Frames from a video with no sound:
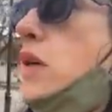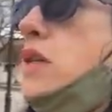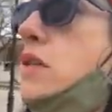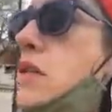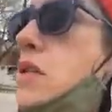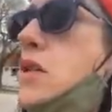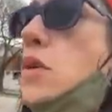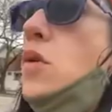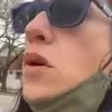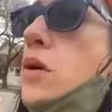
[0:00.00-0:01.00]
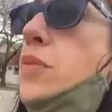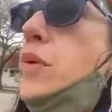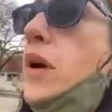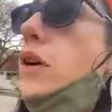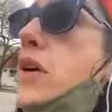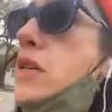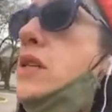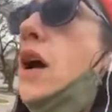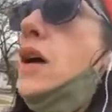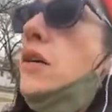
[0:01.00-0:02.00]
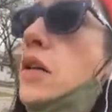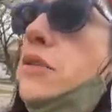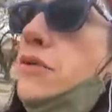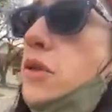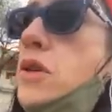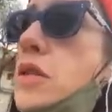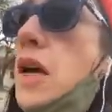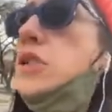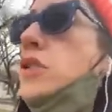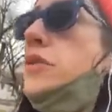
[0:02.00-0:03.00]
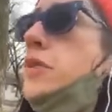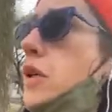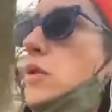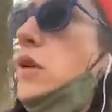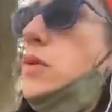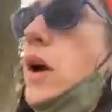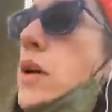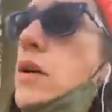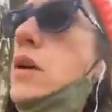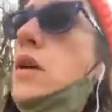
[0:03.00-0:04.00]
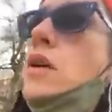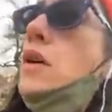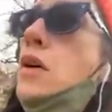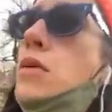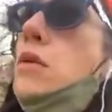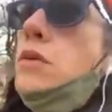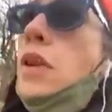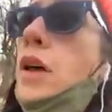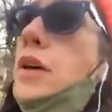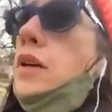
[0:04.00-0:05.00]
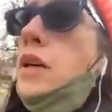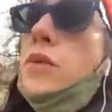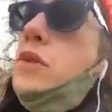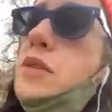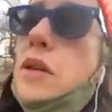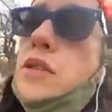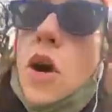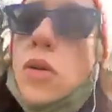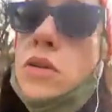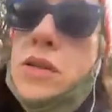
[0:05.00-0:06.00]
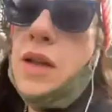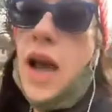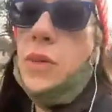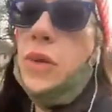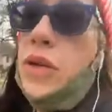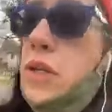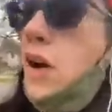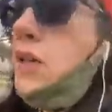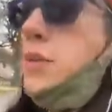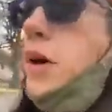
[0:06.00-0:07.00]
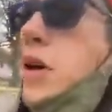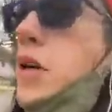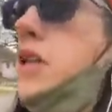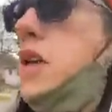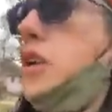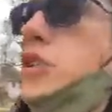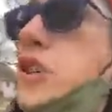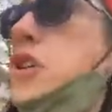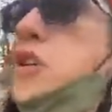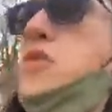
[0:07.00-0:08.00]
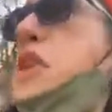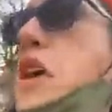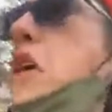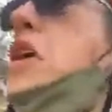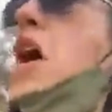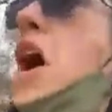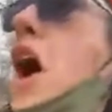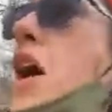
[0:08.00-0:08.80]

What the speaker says: Actually, Frank Lloyd Wright, he was a total snob when he talked about architecture, and he was like, he'd get really upset when his style was